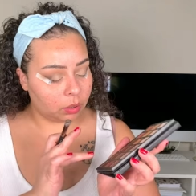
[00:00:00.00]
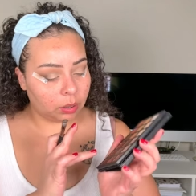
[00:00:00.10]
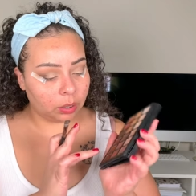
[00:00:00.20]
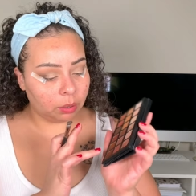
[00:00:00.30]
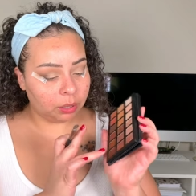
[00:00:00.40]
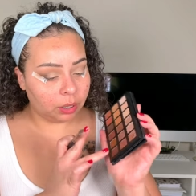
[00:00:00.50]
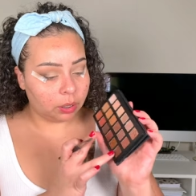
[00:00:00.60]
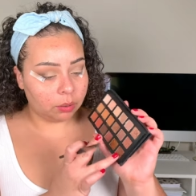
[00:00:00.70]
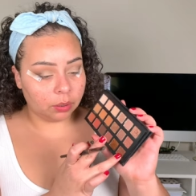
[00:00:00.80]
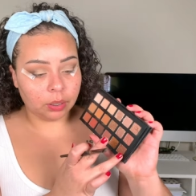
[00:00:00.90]
I think I'm gonna
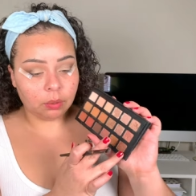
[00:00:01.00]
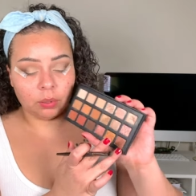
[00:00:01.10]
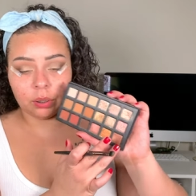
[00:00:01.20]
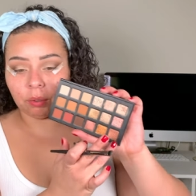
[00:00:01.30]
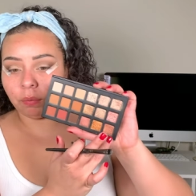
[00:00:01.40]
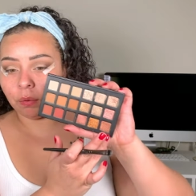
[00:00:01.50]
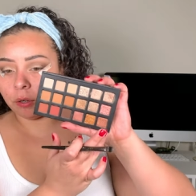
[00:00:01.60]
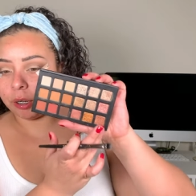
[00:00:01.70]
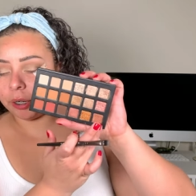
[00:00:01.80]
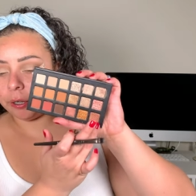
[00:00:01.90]
go in with
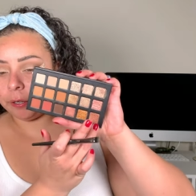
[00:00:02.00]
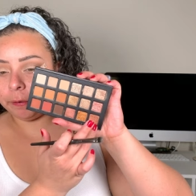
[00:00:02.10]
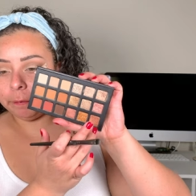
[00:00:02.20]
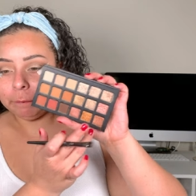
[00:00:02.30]
Euphoria.